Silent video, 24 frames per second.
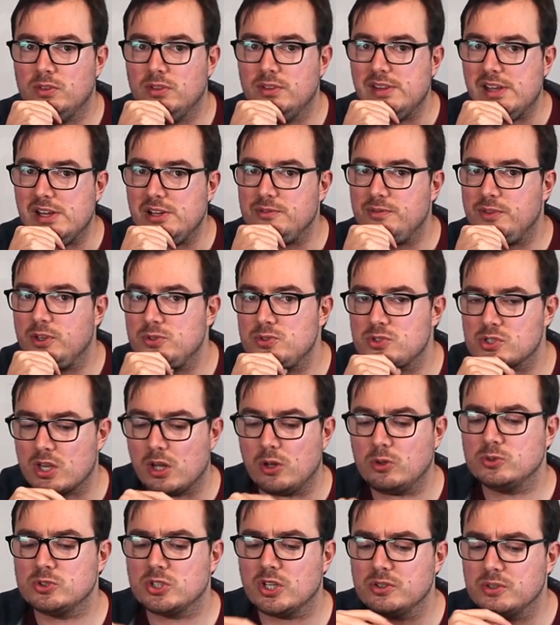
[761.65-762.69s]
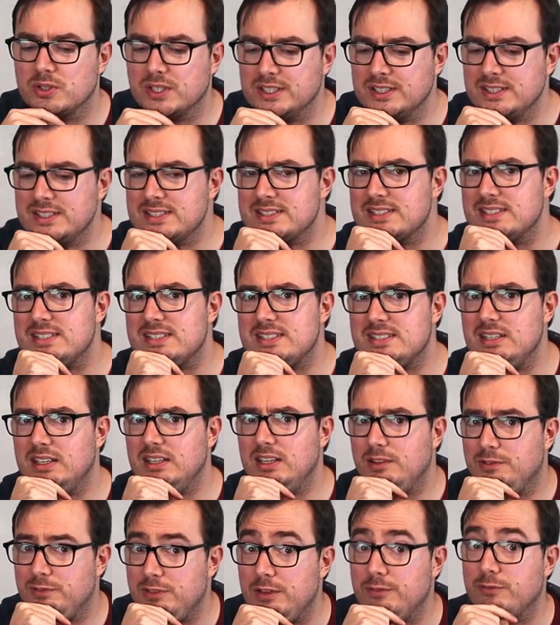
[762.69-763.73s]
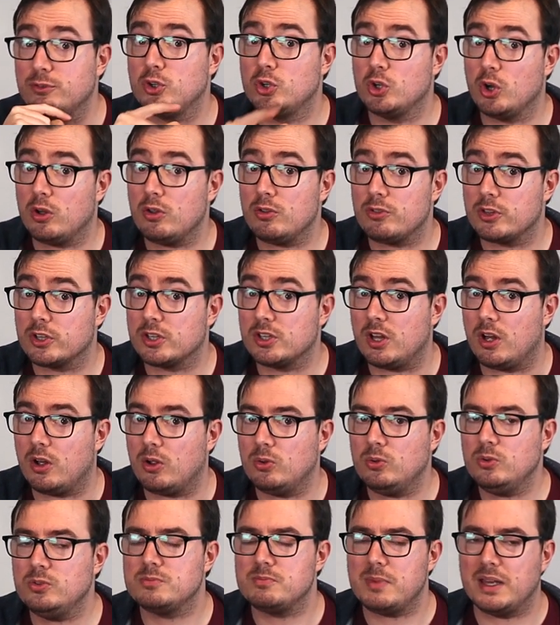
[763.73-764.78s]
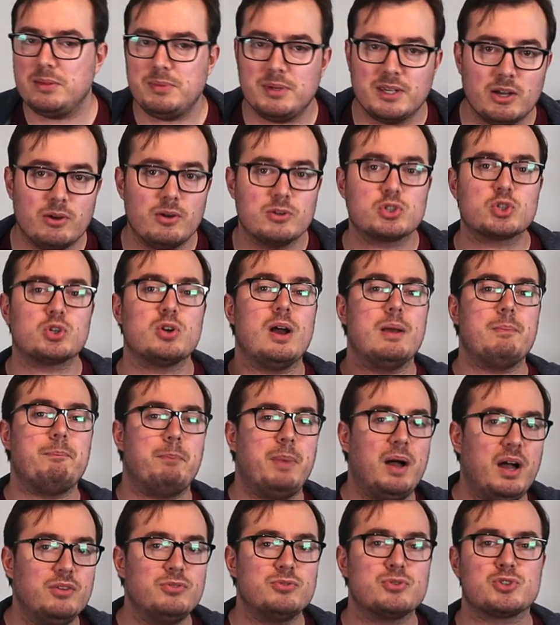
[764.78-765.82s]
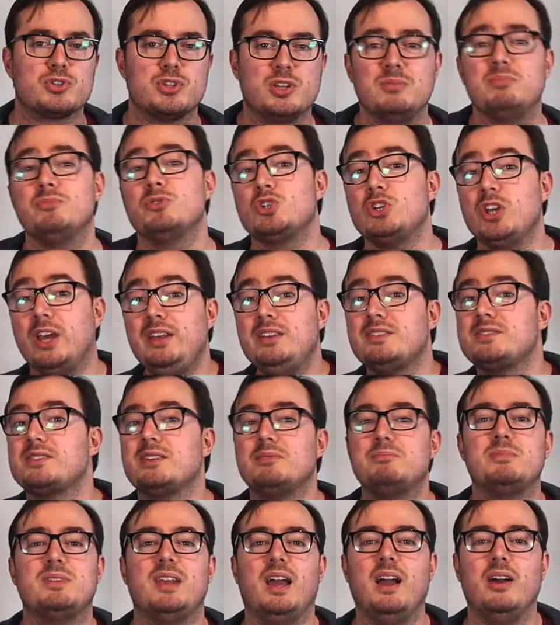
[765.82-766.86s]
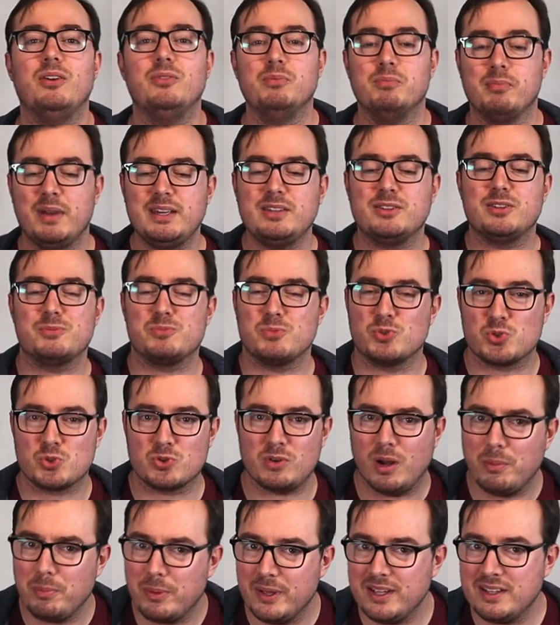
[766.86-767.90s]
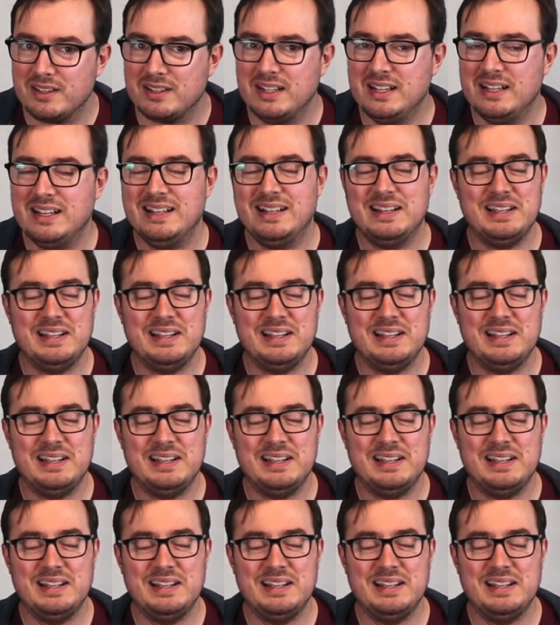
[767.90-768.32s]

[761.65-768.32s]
those coal tokens, and see if they've got the gold, maybe go and try and punch them, chase them down, make them drop it.